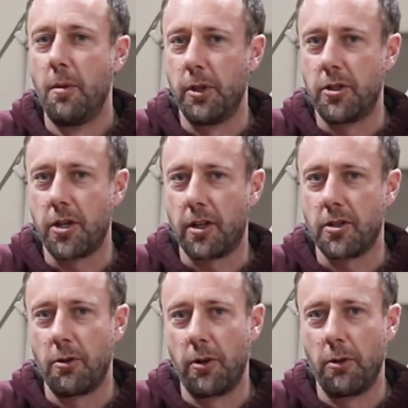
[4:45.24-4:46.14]
please check
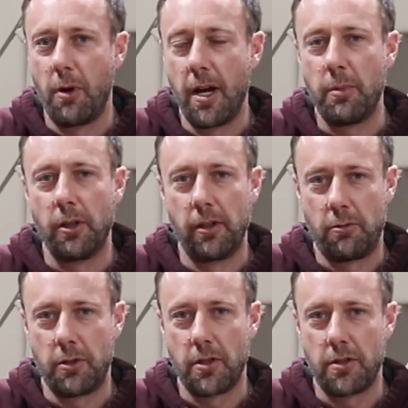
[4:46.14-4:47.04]
us out on the web at
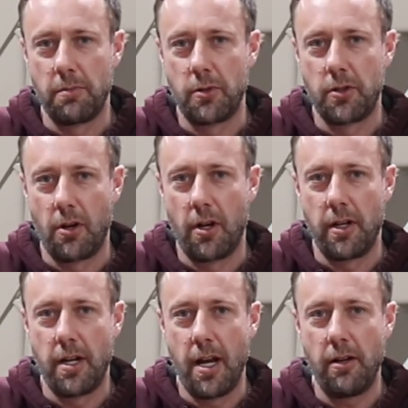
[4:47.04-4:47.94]

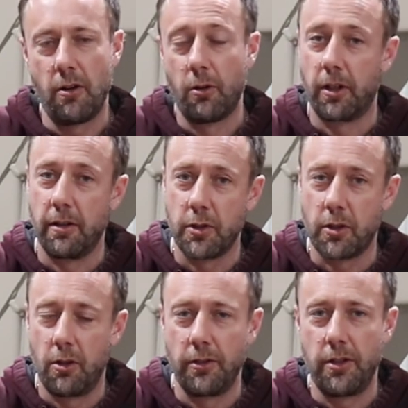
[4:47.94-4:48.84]
liquidsystems.net or give us a
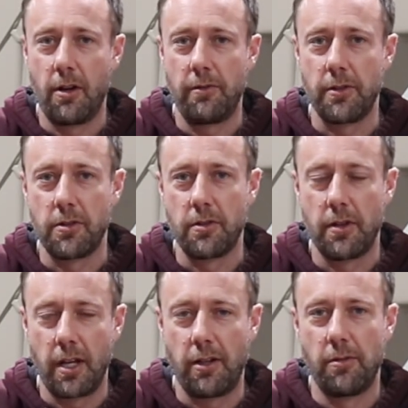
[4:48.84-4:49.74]
call at the office.
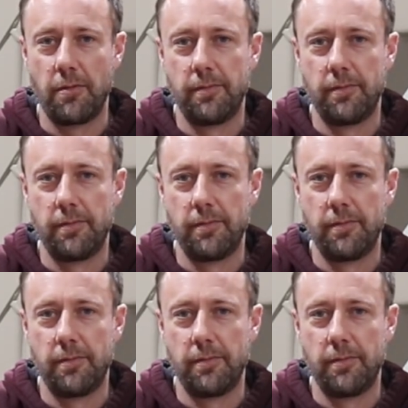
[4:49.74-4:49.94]
Thank you.